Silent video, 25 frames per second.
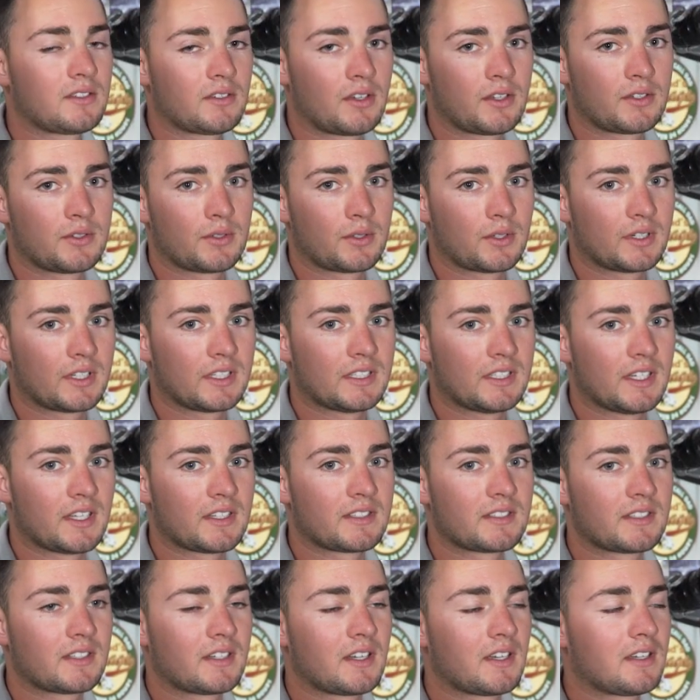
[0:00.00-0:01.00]
so I took it in
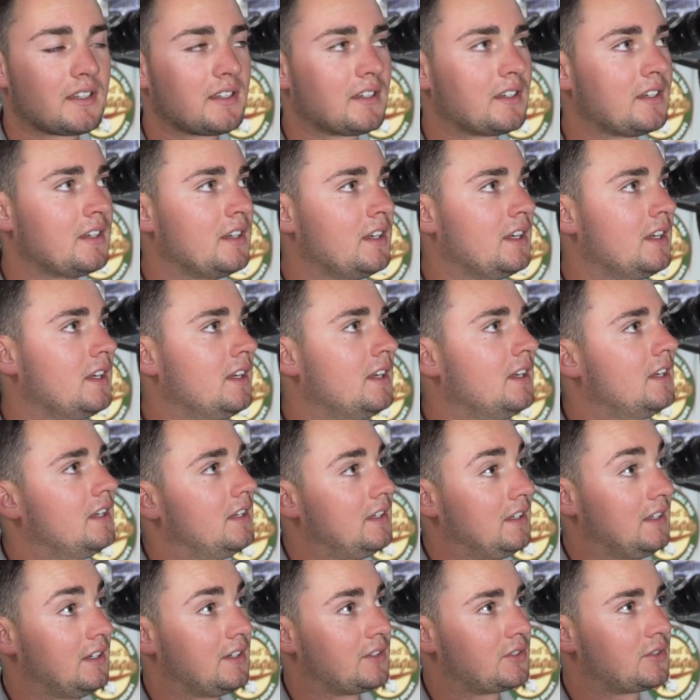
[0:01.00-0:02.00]
yesterday
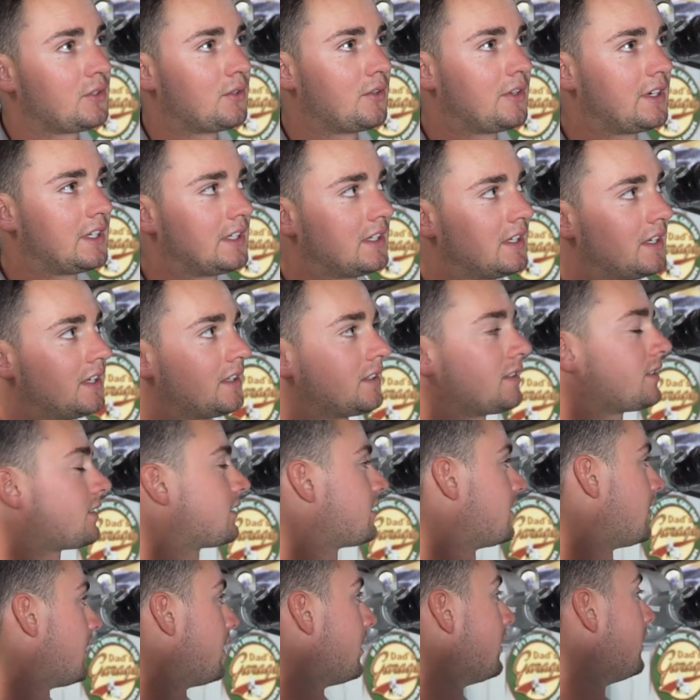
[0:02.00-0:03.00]
and it's already done.
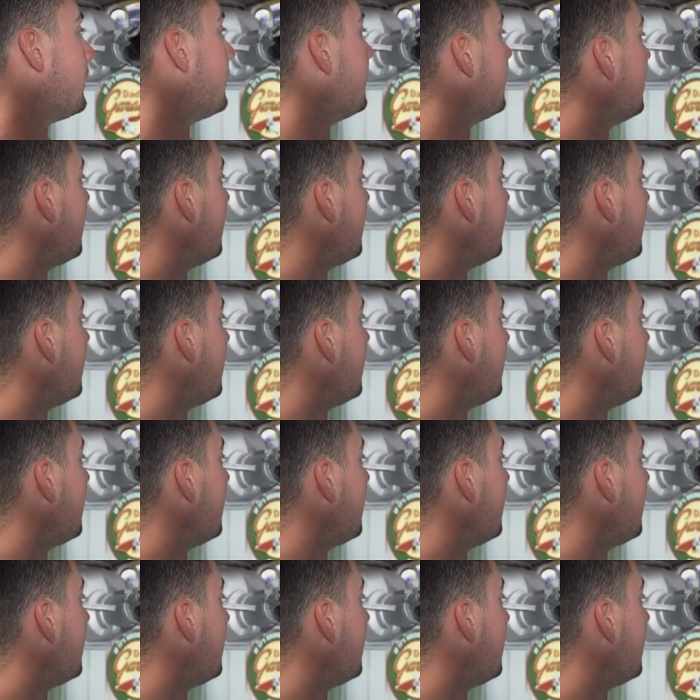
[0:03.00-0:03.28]
So